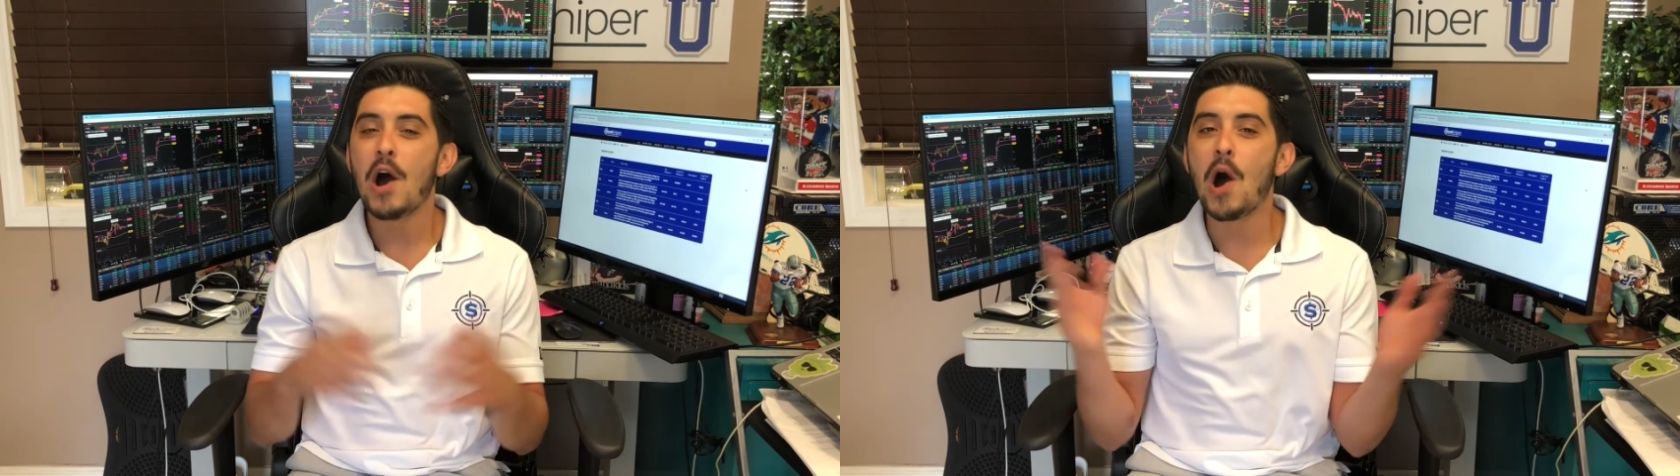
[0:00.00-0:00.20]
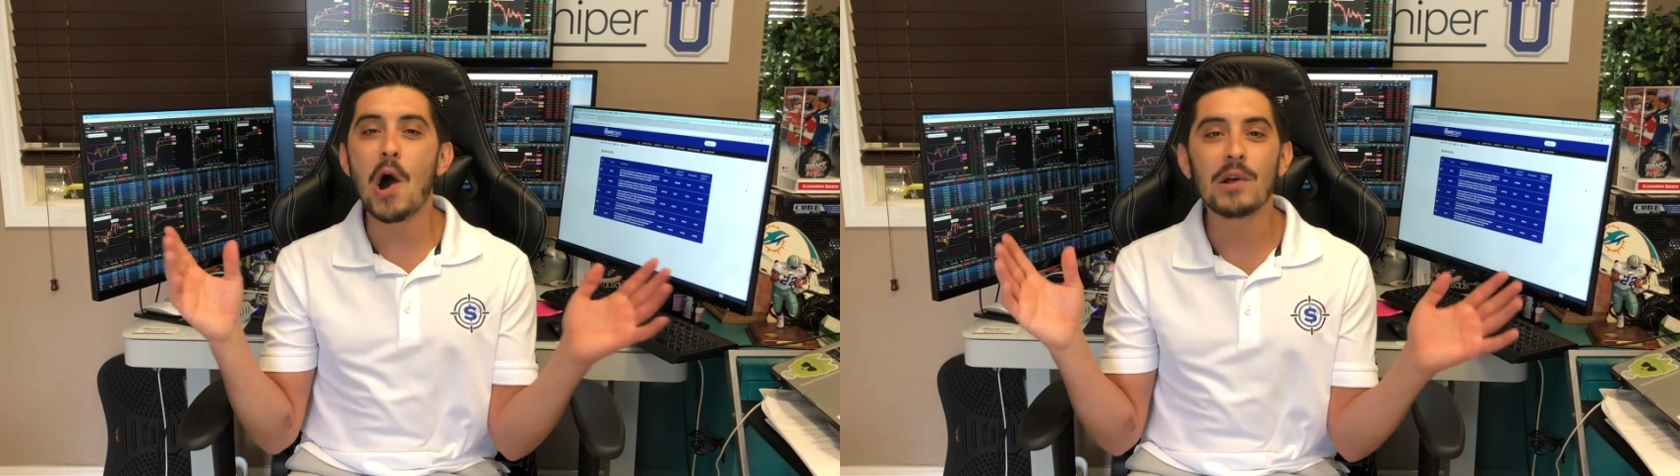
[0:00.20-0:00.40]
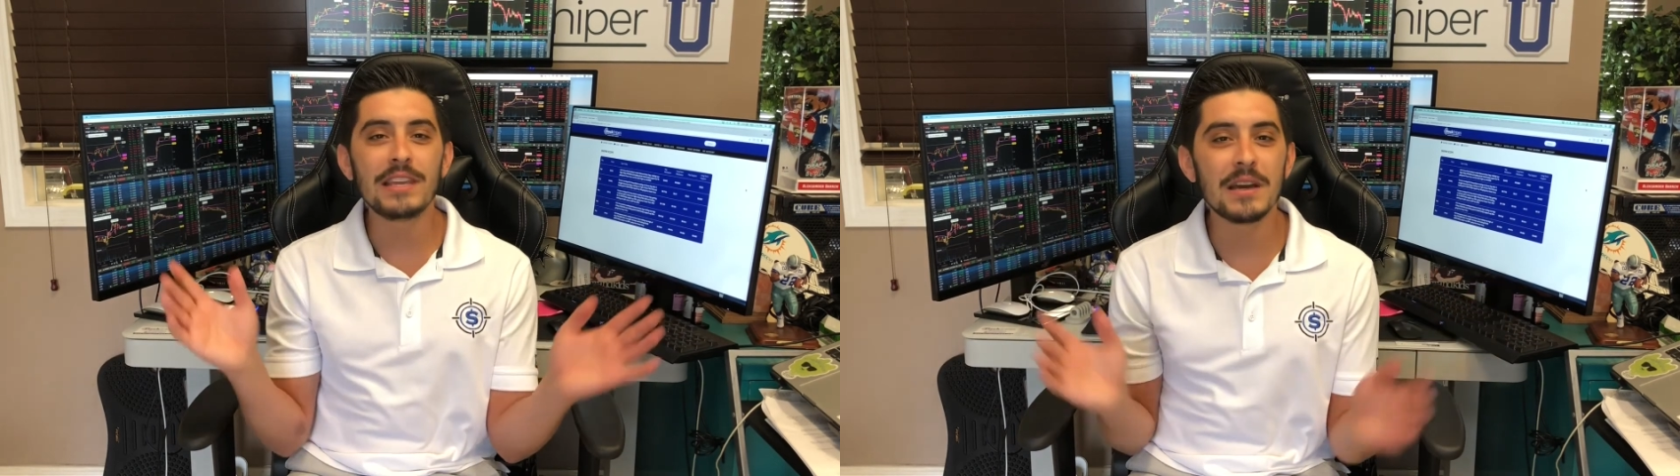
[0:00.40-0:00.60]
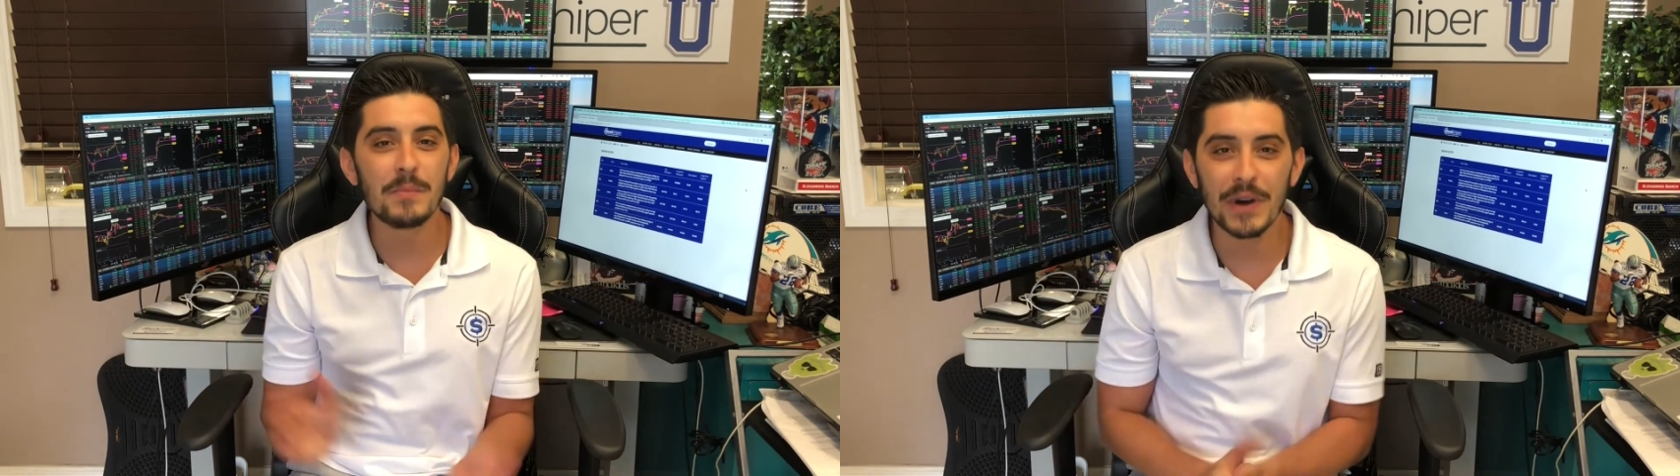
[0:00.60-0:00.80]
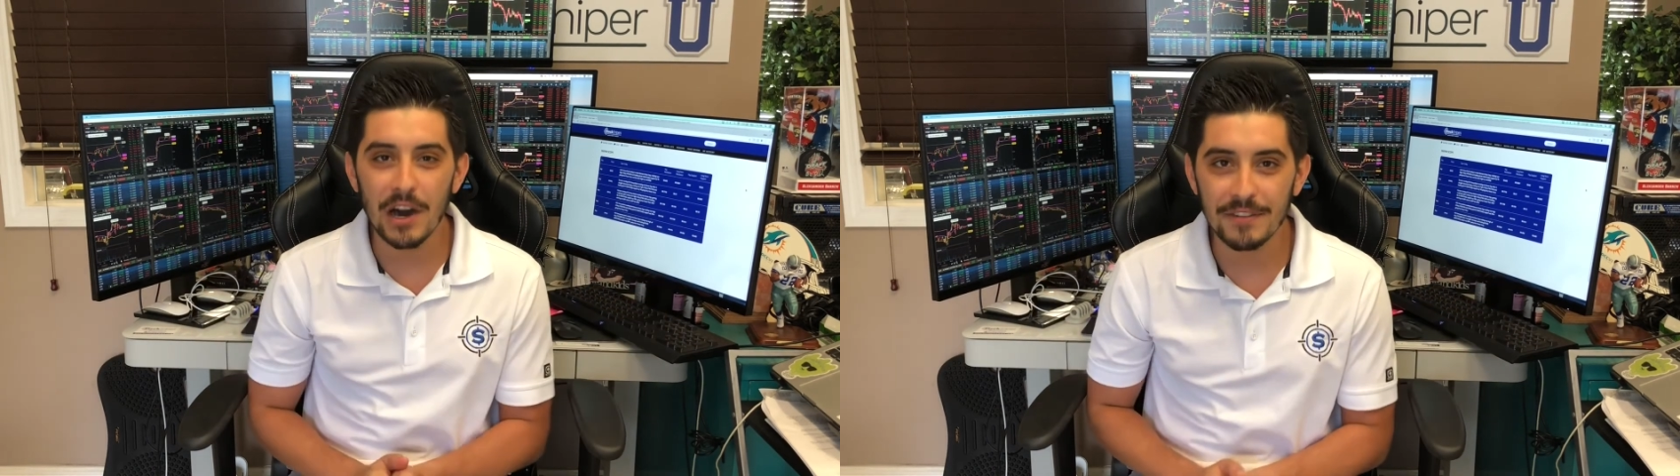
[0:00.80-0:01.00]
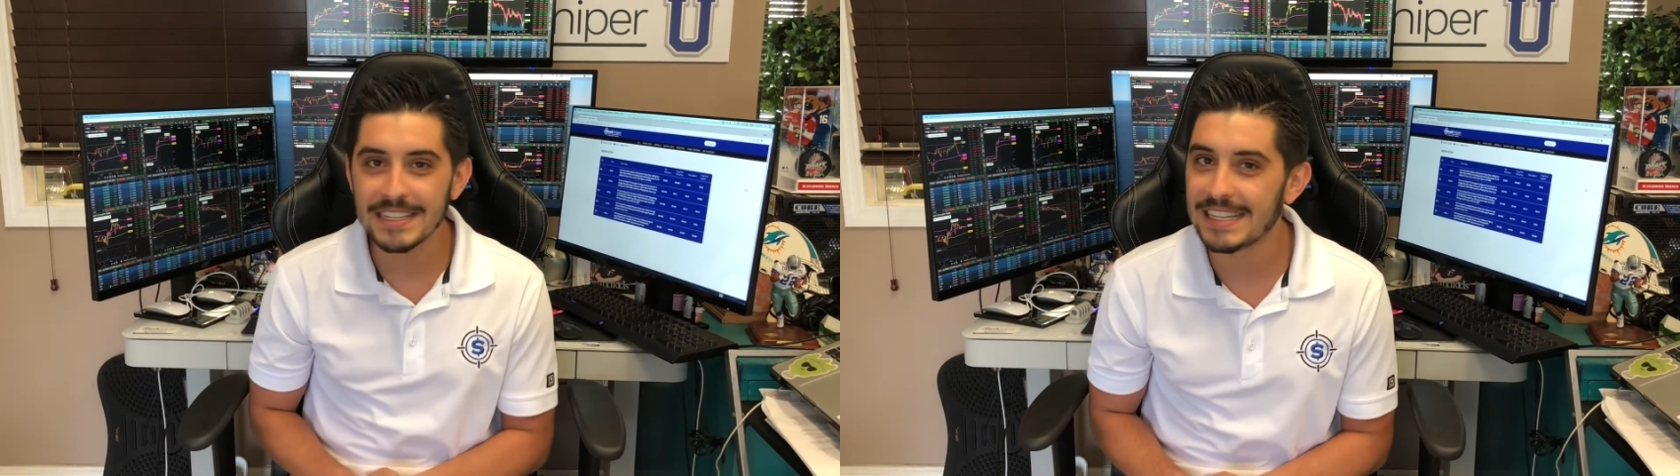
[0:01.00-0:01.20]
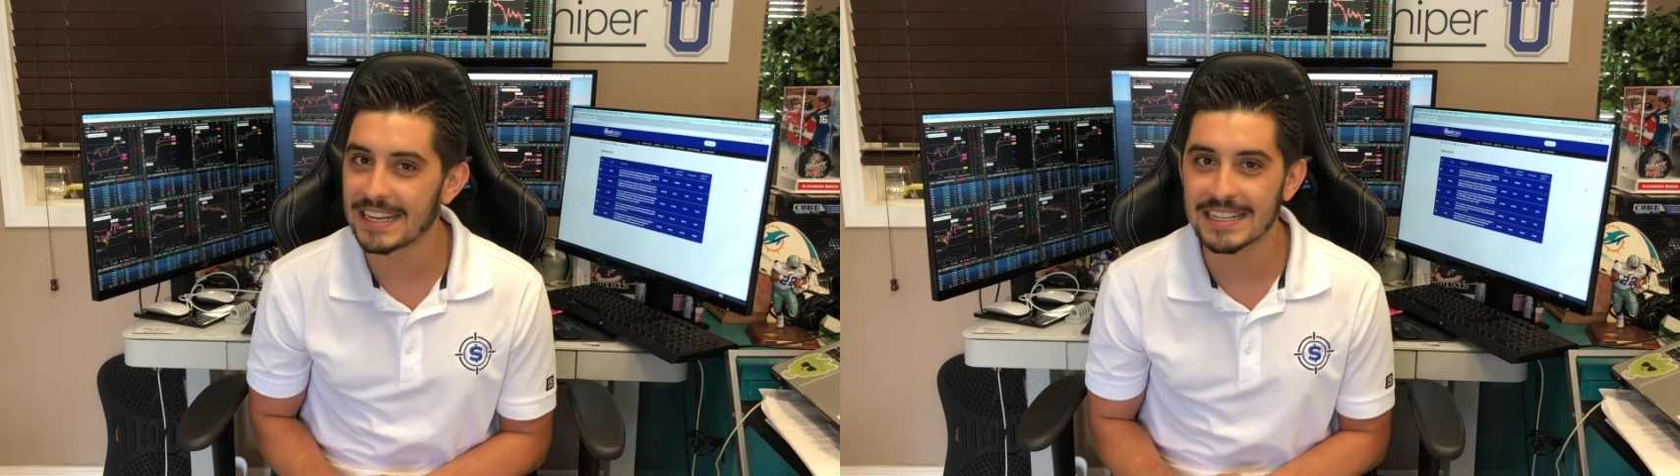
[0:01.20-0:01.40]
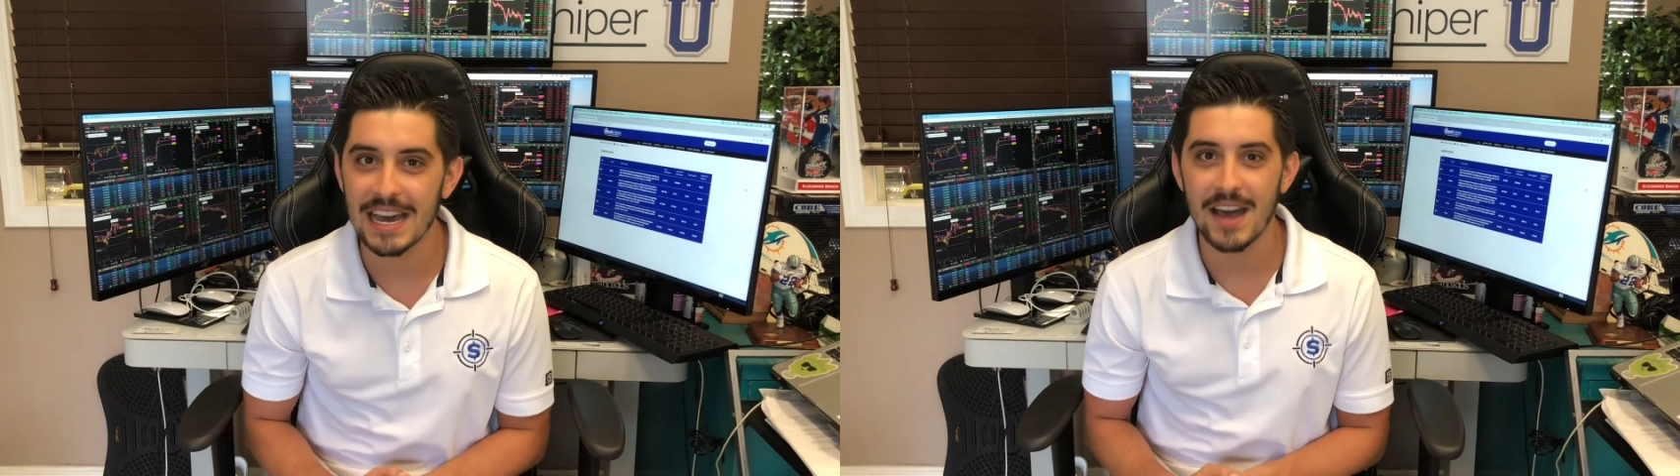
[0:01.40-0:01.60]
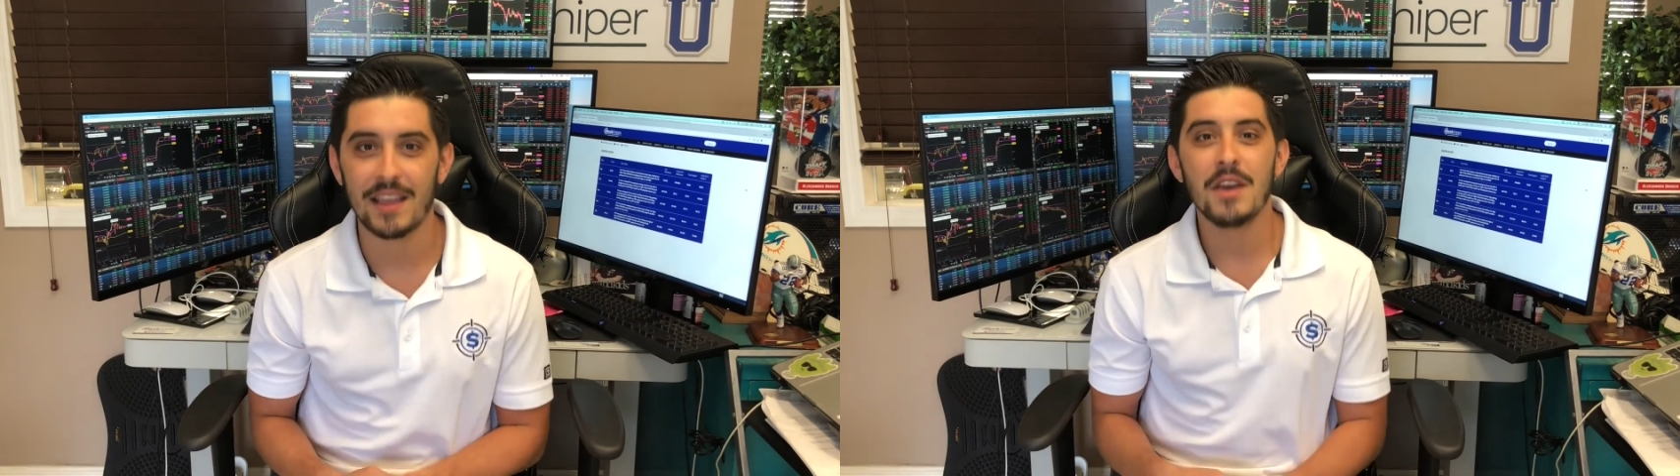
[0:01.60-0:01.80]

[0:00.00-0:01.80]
all the above, and TikTok,